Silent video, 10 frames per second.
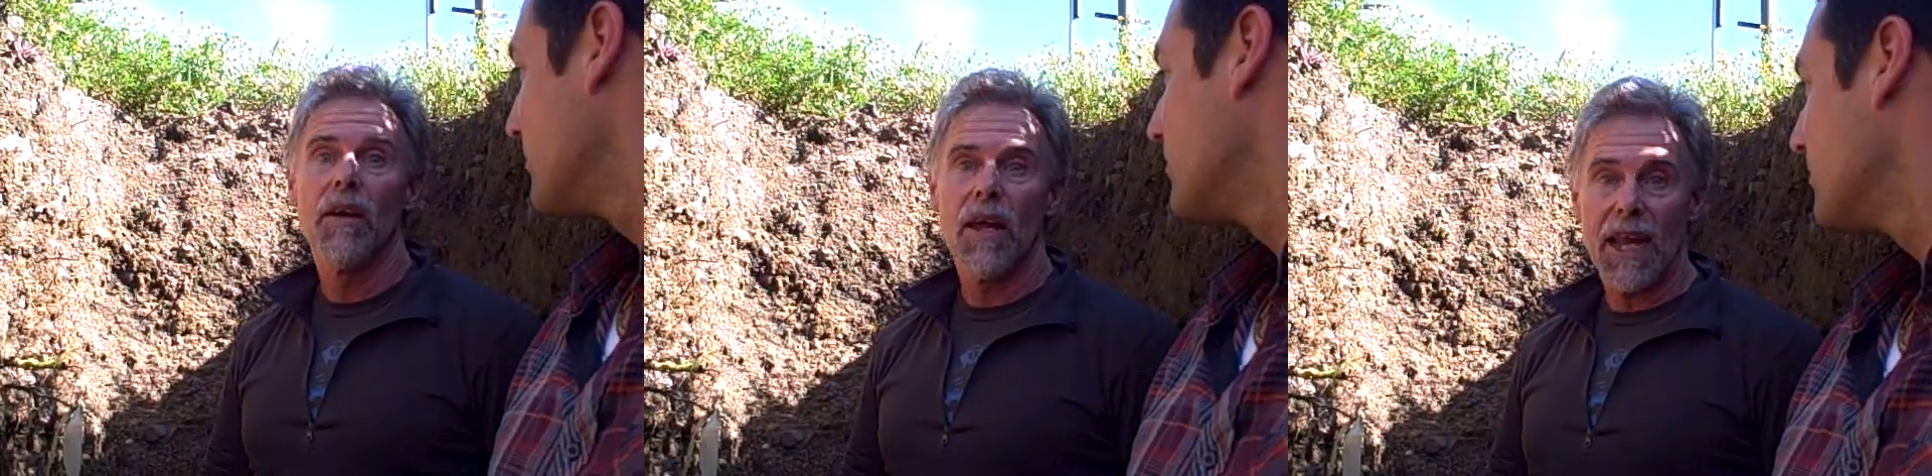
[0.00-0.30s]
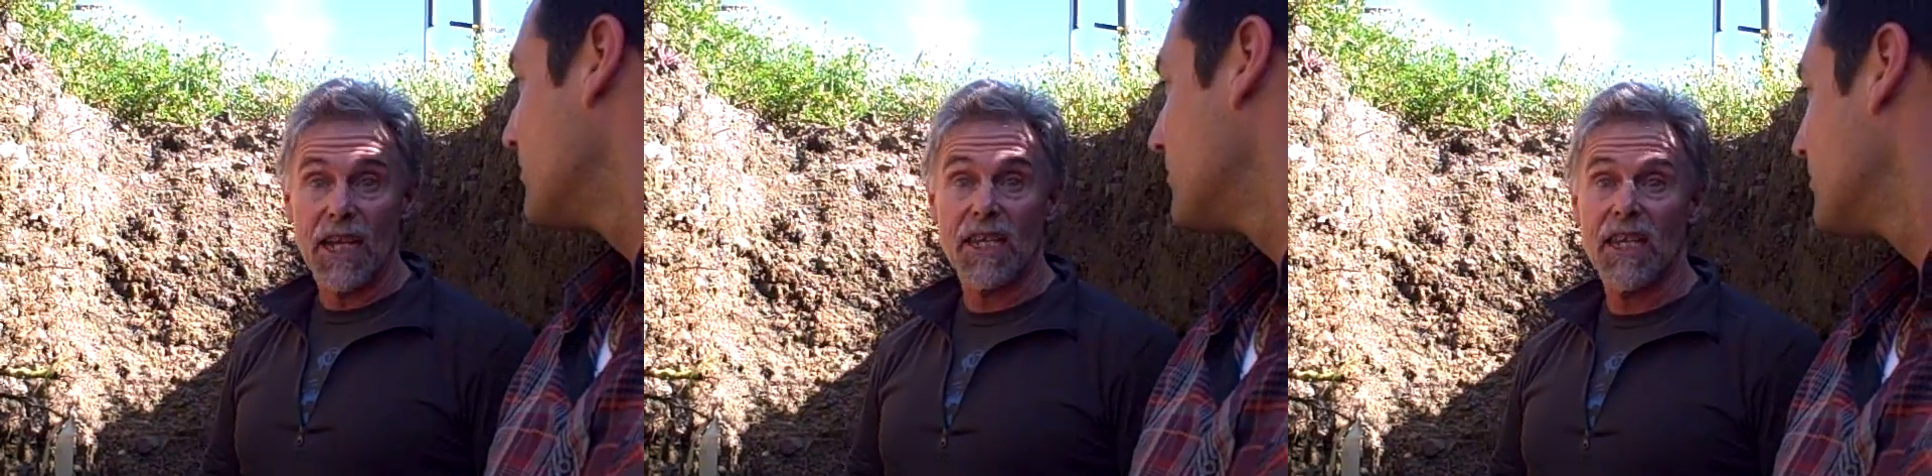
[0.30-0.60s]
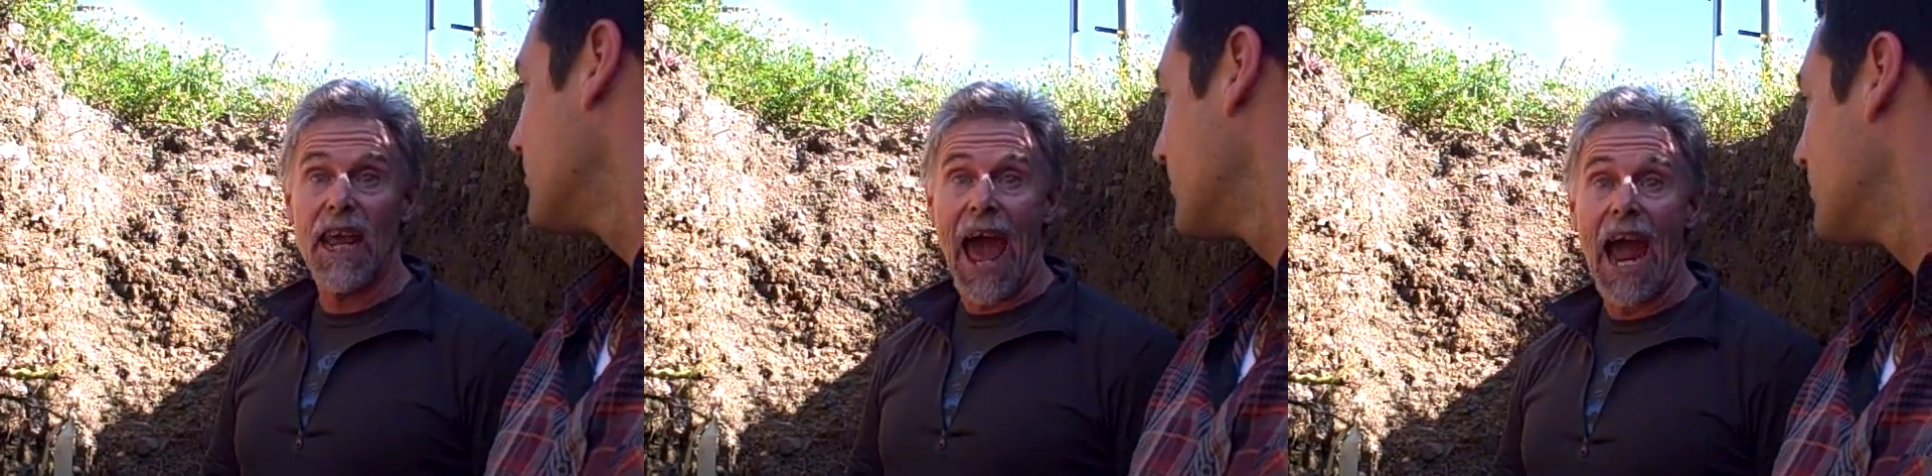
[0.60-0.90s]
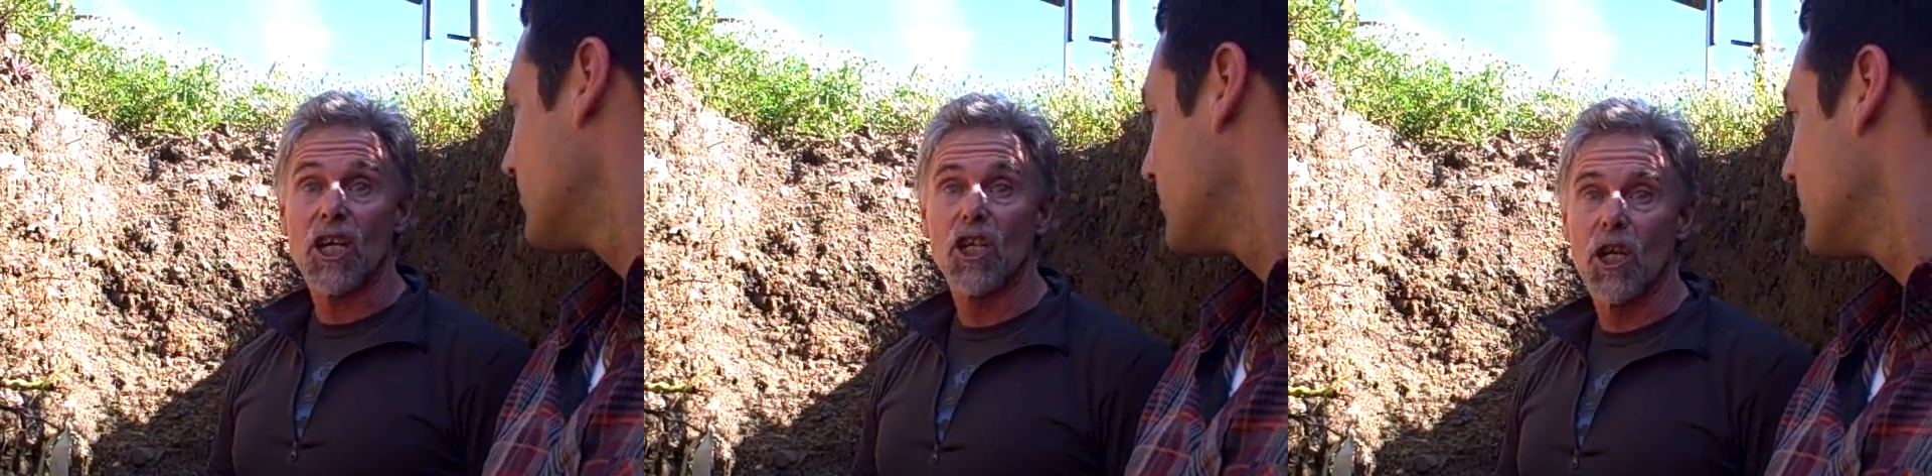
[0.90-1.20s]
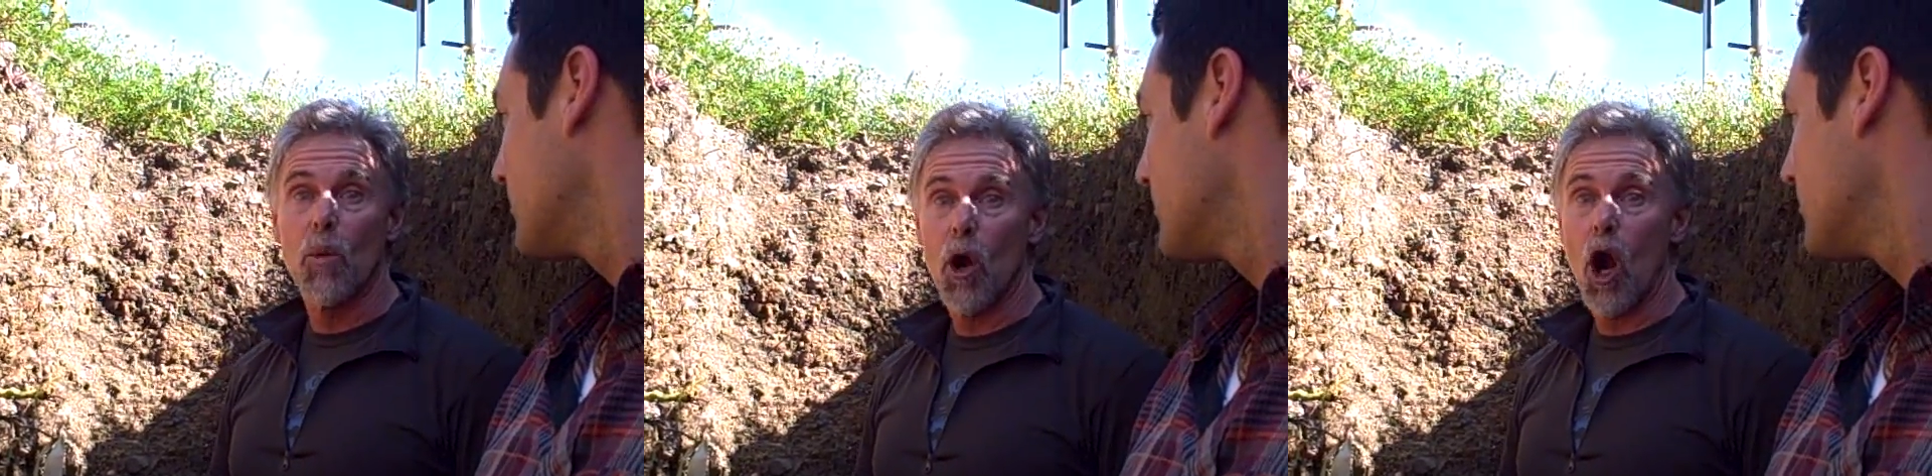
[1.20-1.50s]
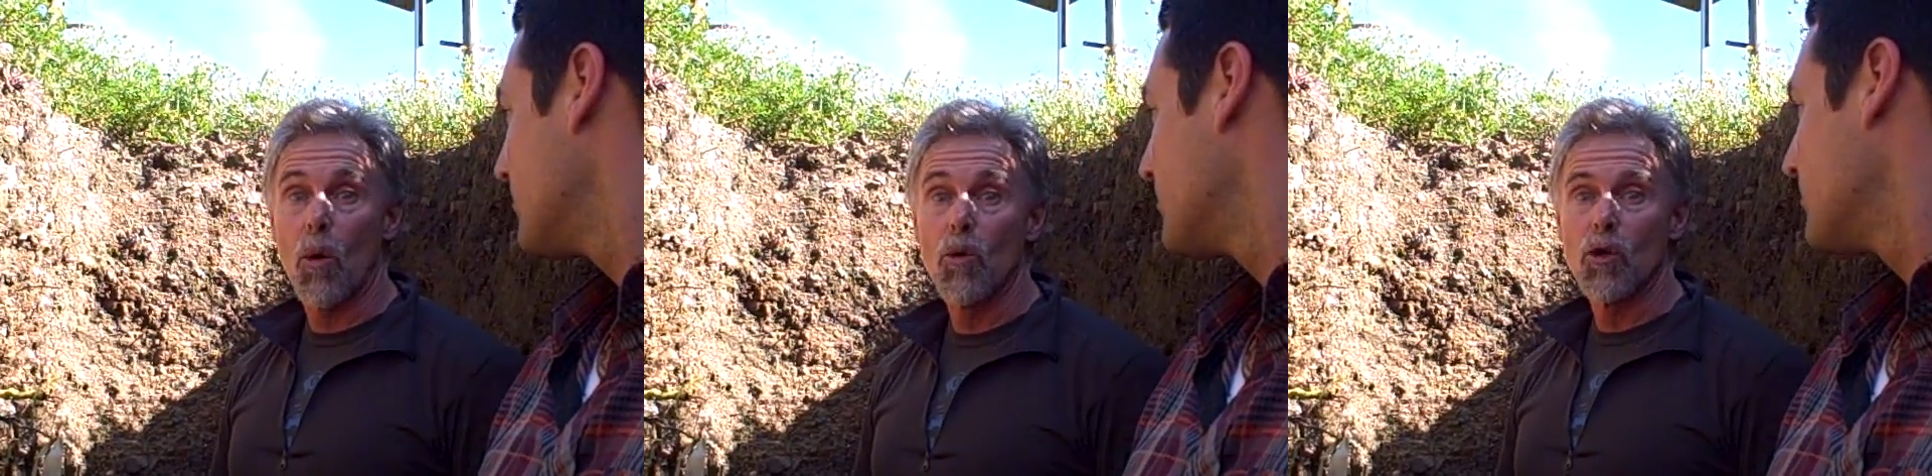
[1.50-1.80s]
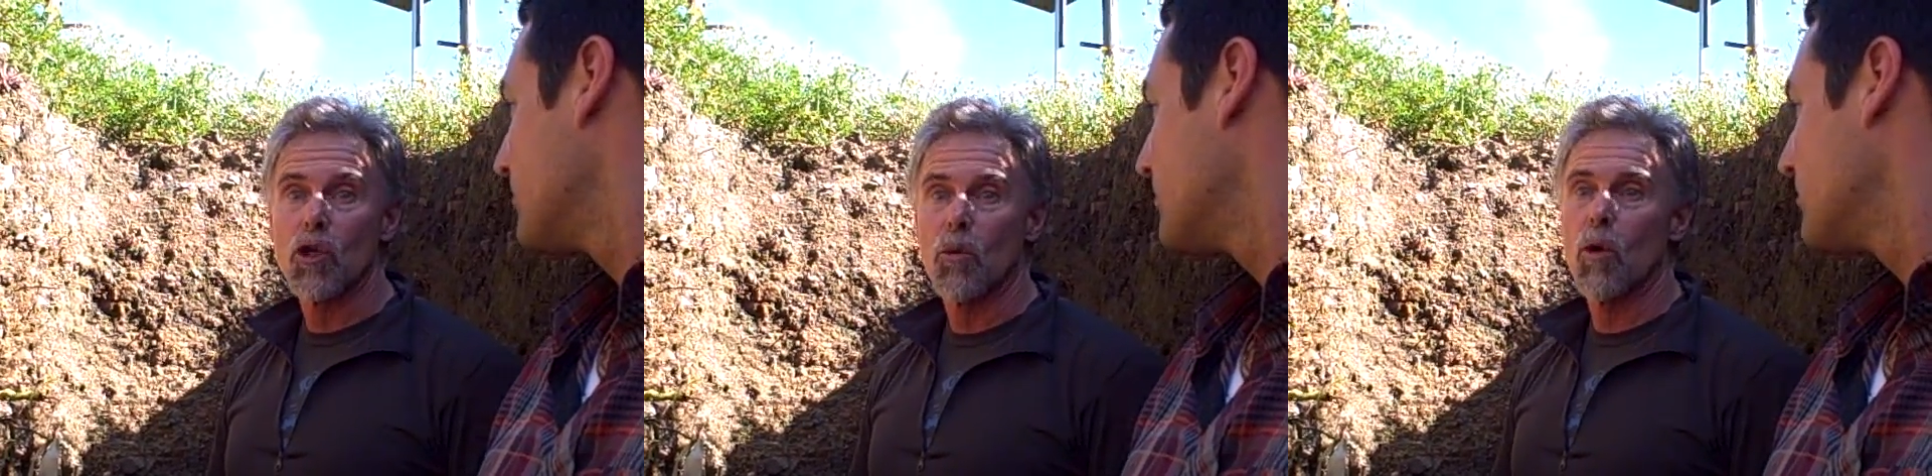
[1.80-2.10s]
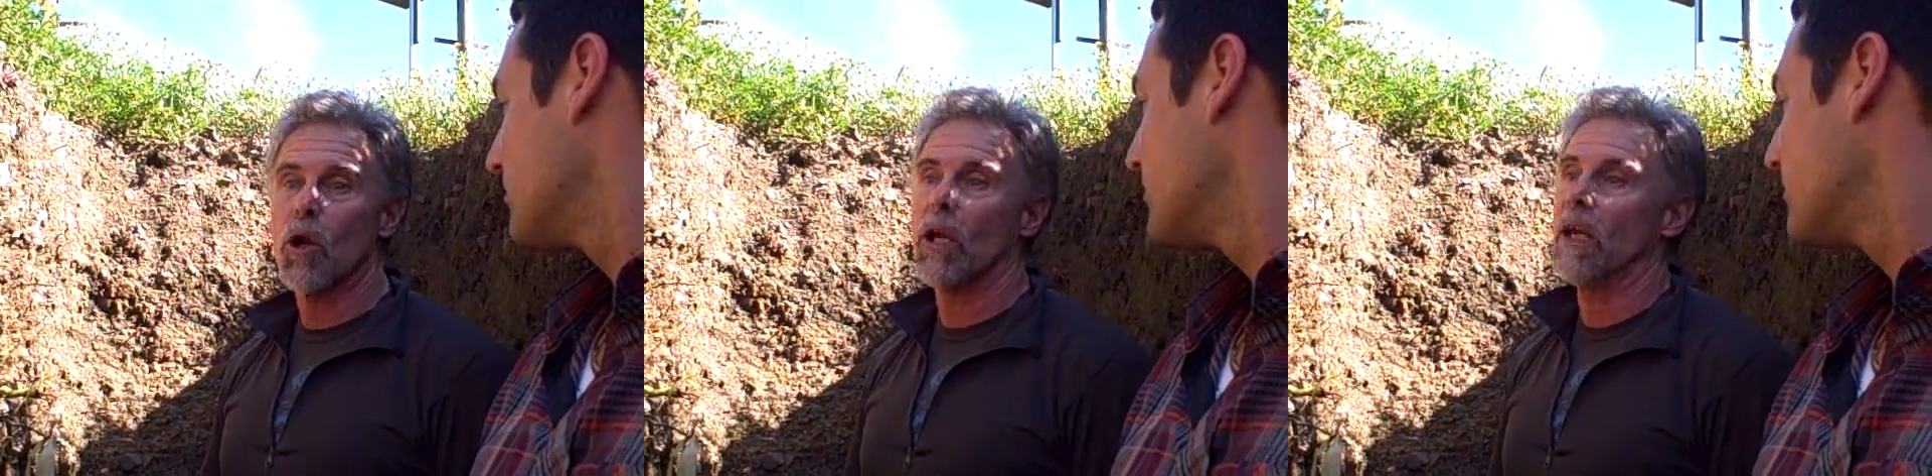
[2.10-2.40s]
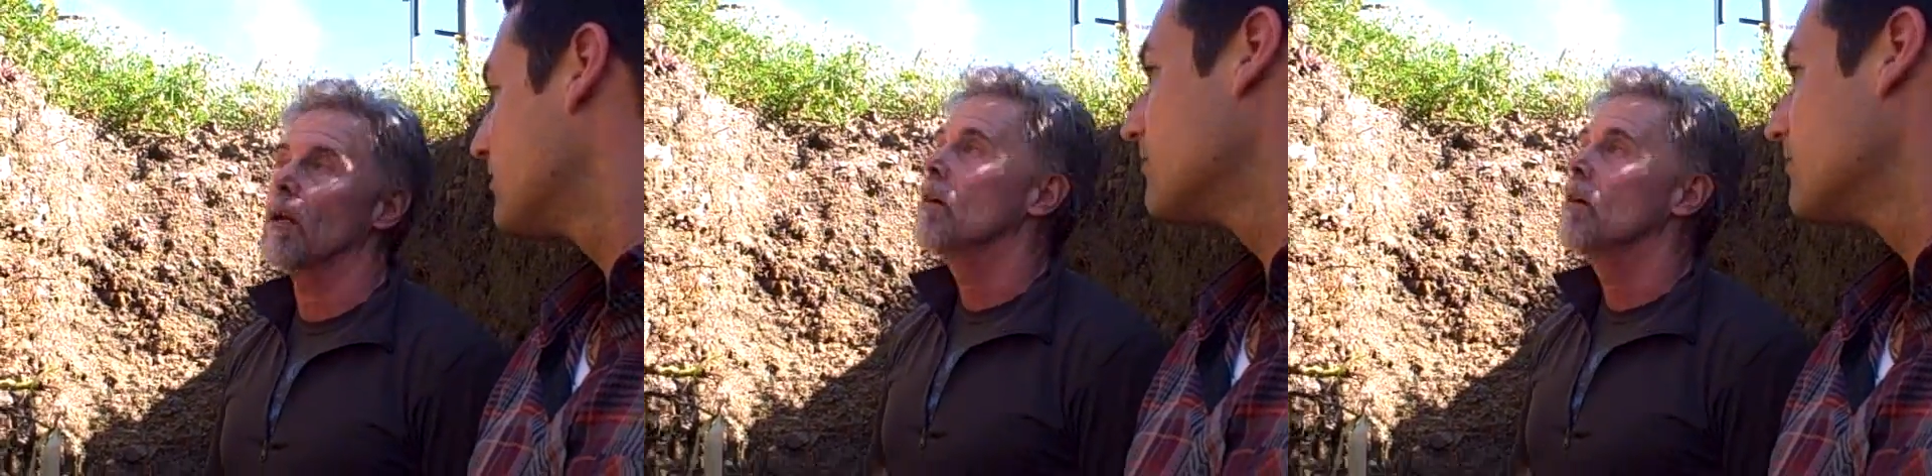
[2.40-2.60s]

and to see actually where our roots are working.